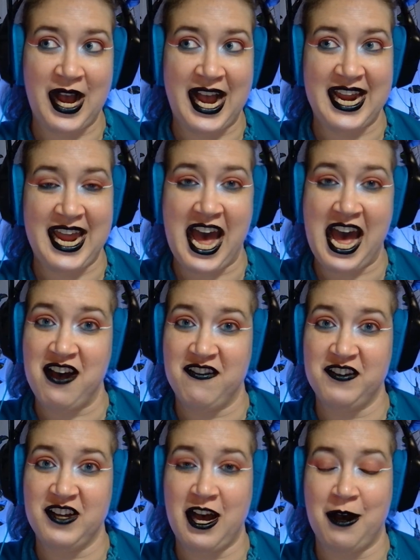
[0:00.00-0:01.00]
I
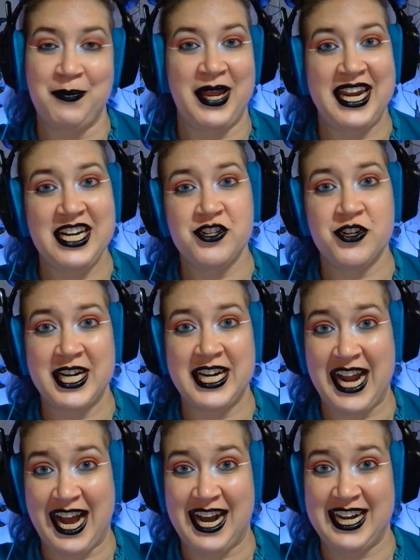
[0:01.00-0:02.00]
have a
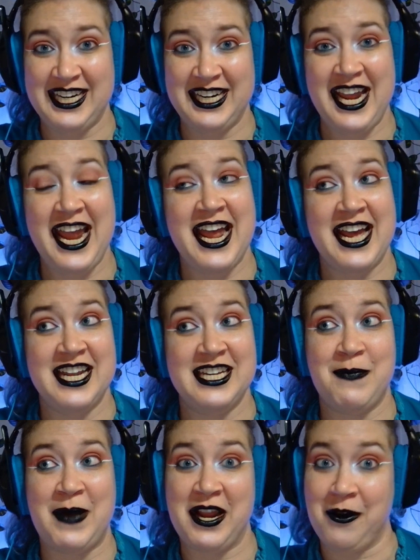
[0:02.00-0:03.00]
Patreon and
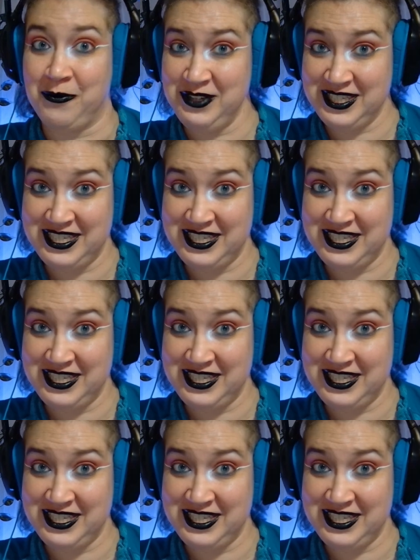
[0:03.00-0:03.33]
my own